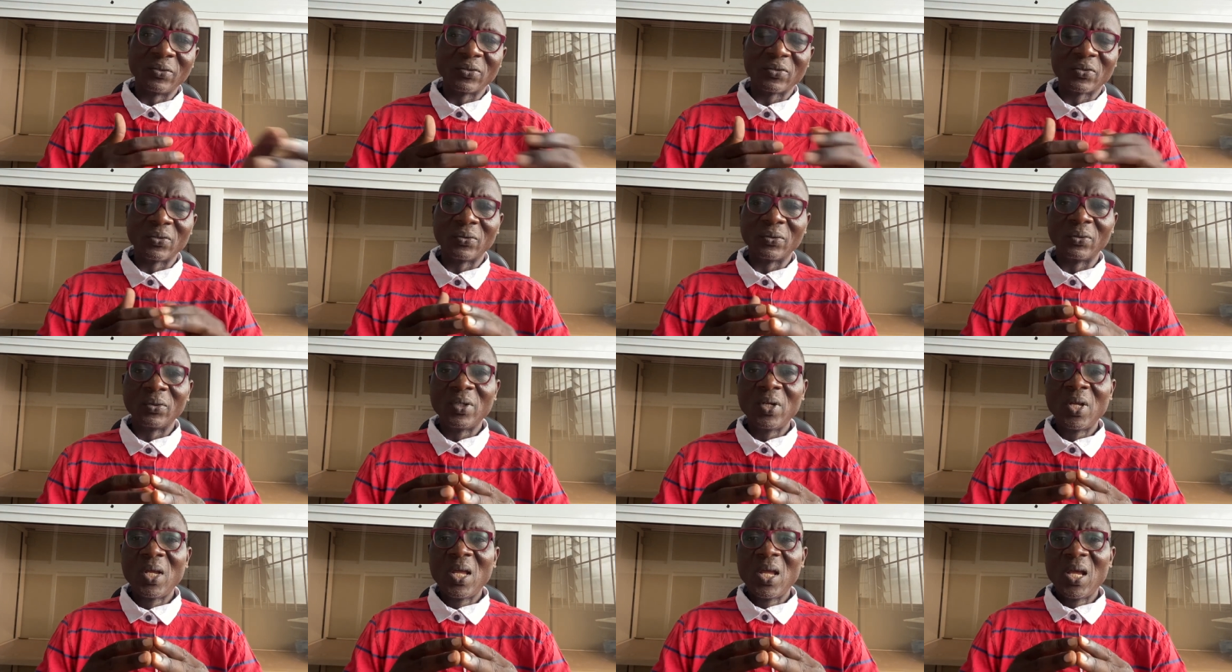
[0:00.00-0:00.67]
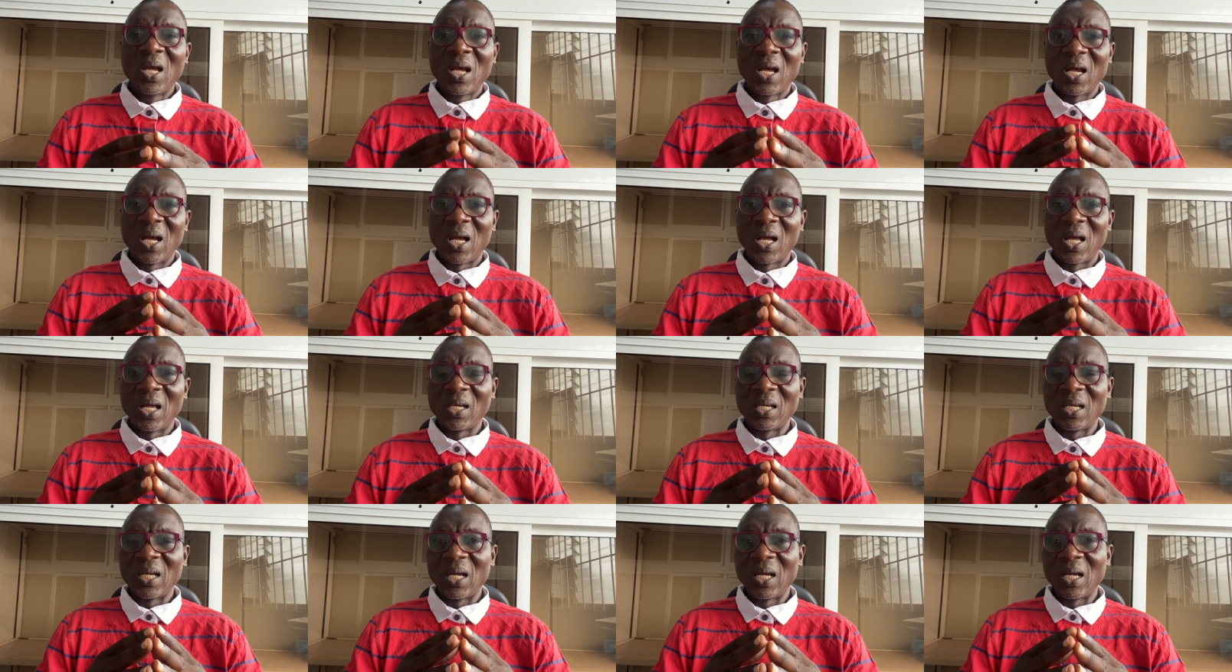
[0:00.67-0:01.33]
So
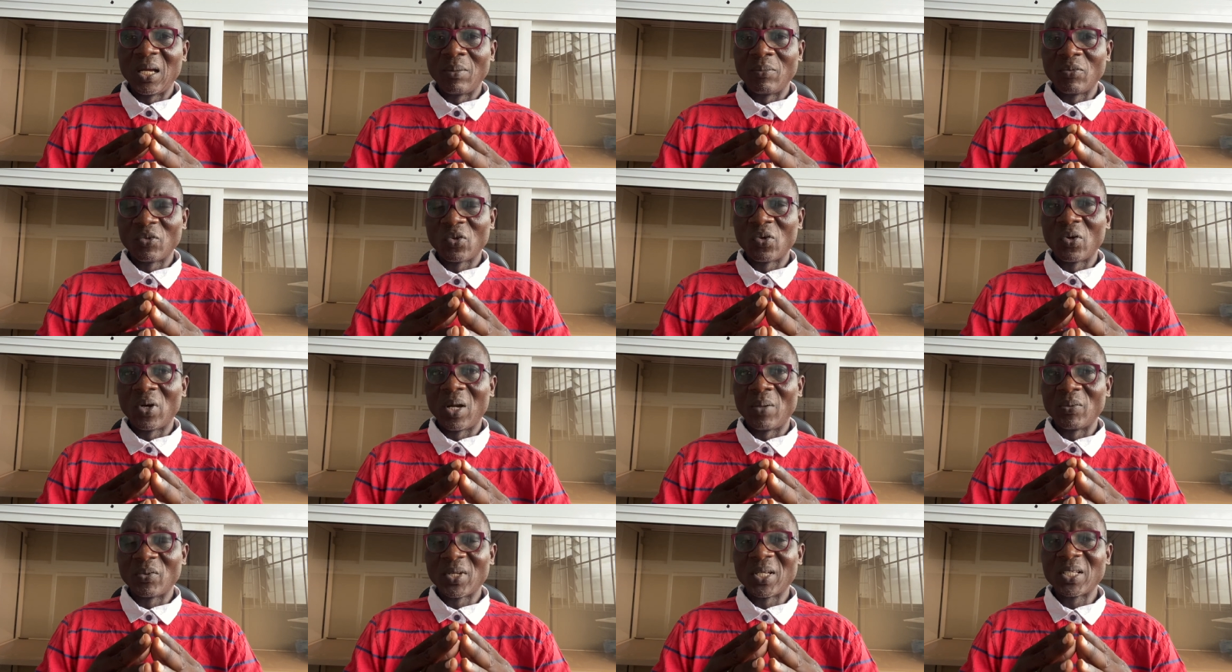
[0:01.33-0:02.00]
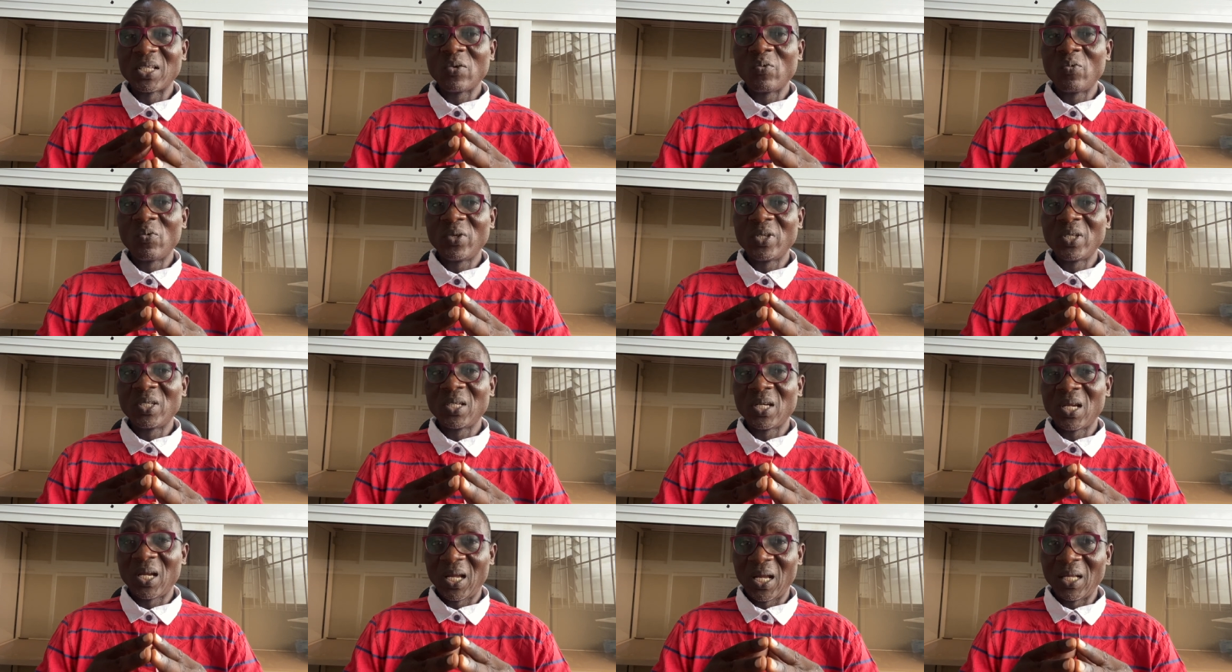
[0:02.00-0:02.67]
and uh, so I'm starting with
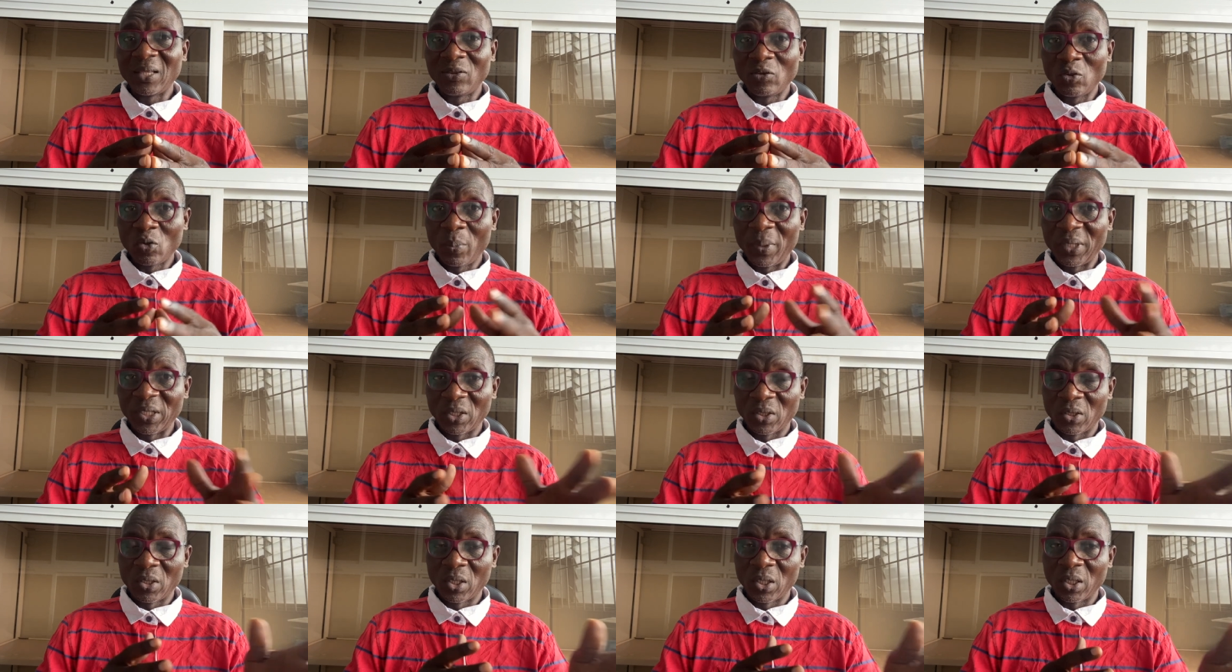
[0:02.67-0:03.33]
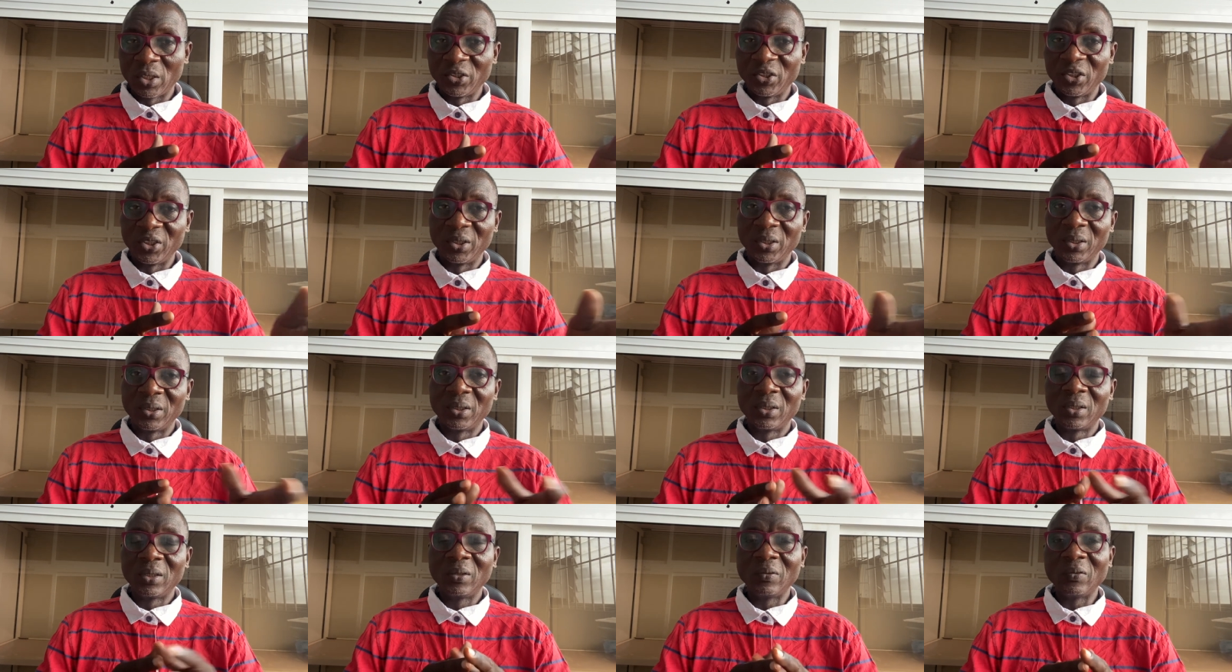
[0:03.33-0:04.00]
ethnomethodology,
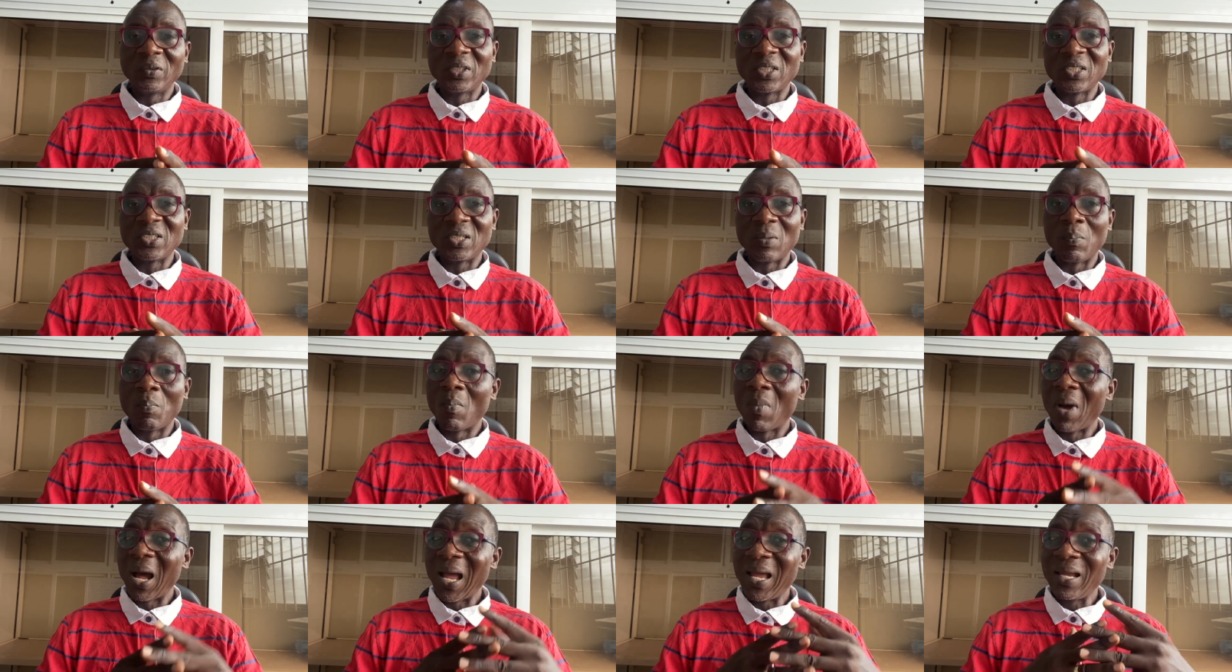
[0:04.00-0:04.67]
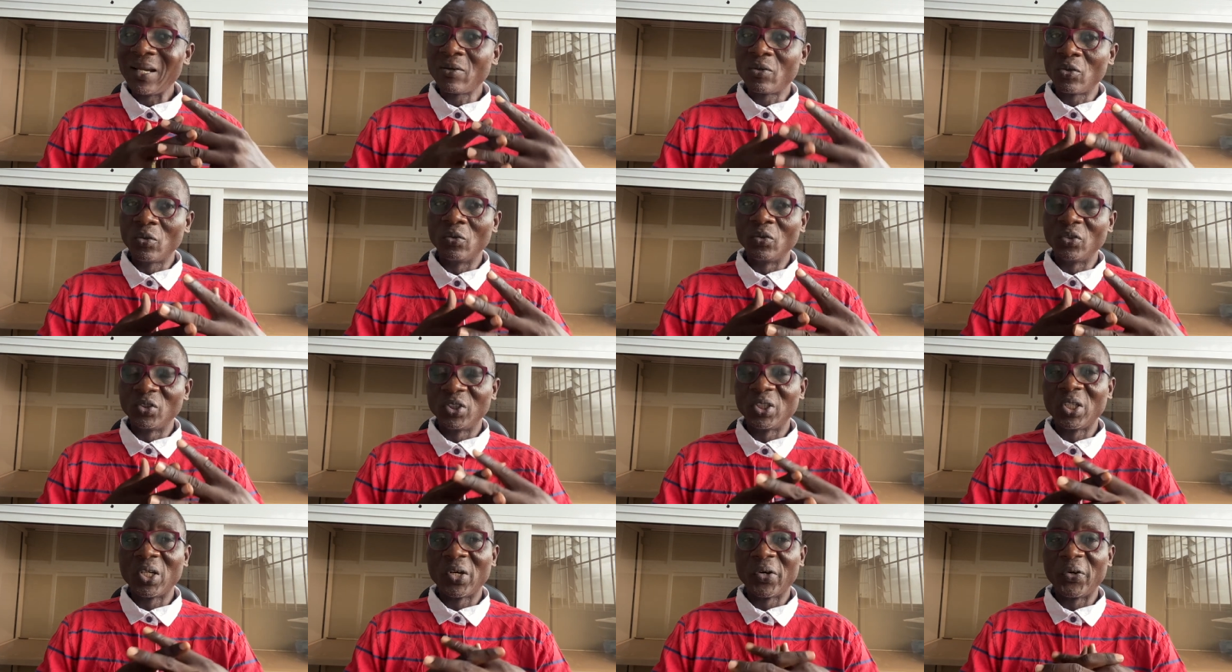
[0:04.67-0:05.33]
which is a micro
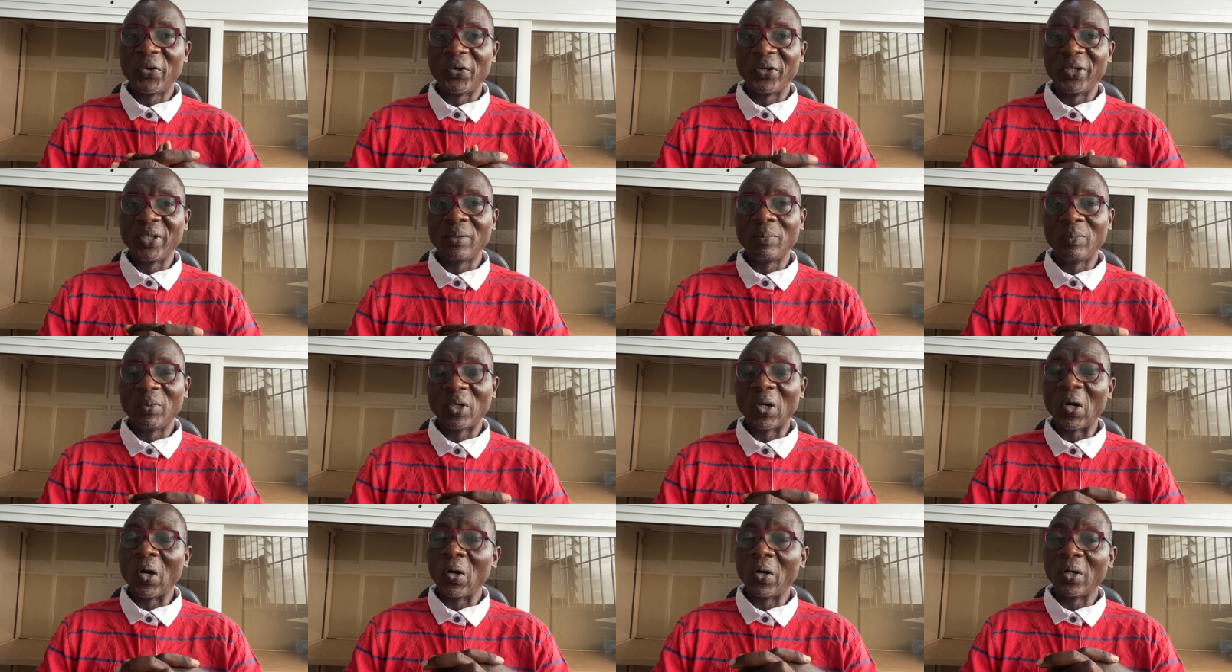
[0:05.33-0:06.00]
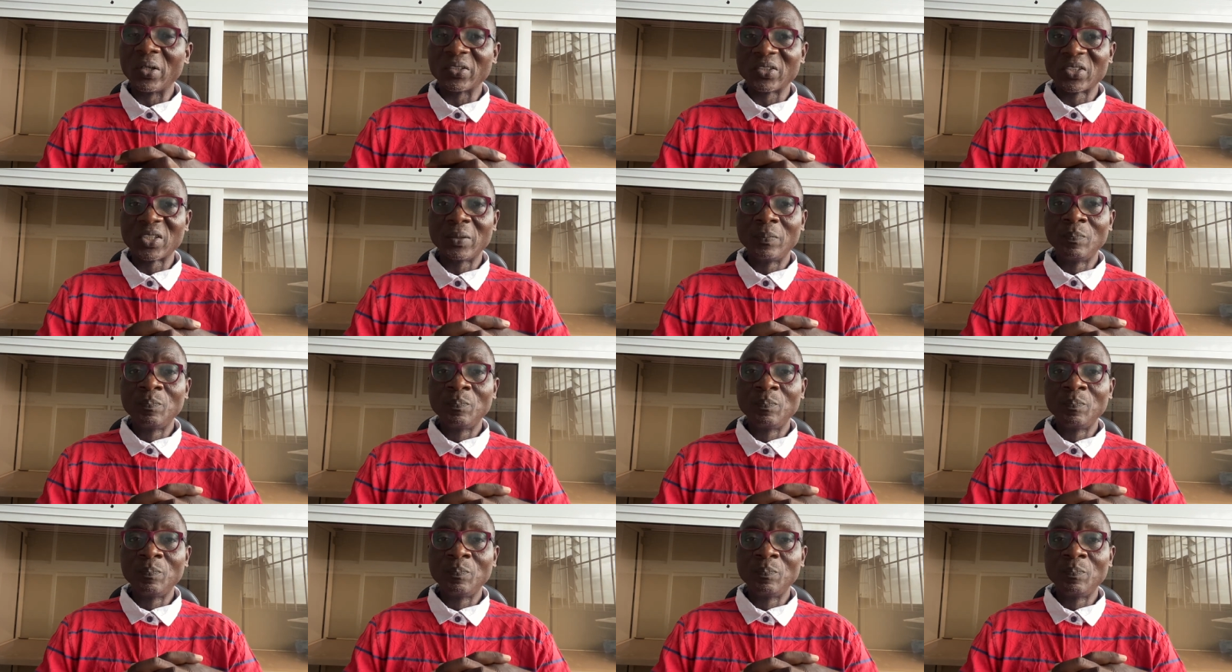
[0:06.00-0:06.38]
theory because